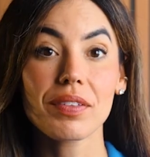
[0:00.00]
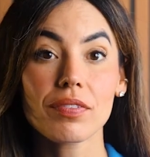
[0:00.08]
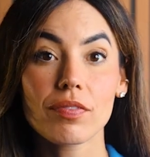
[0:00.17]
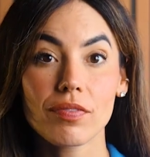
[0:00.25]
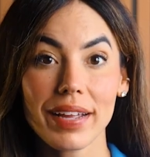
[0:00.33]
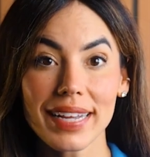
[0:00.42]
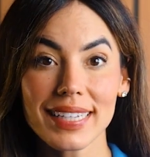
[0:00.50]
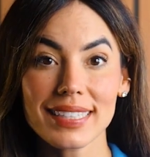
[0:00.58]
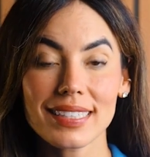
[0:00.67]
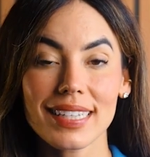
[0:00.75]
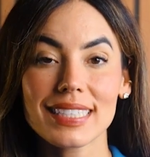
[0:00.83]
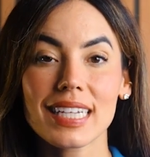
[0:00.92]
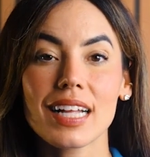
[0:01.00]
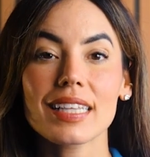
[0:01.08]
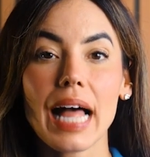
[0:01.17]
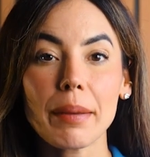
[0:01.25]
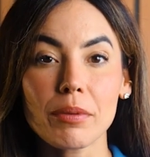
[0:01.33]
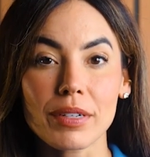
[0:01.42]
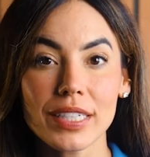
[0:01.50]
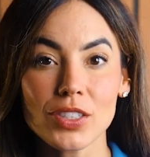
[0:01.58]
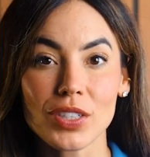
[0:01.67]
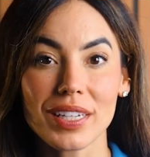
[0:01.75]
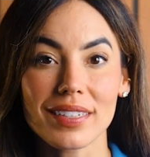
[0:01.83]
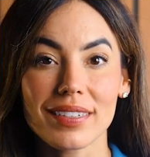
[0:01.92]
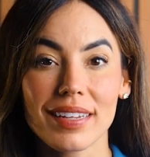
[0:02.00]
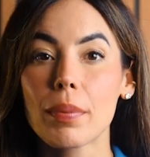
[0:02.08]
The fix is collaboration,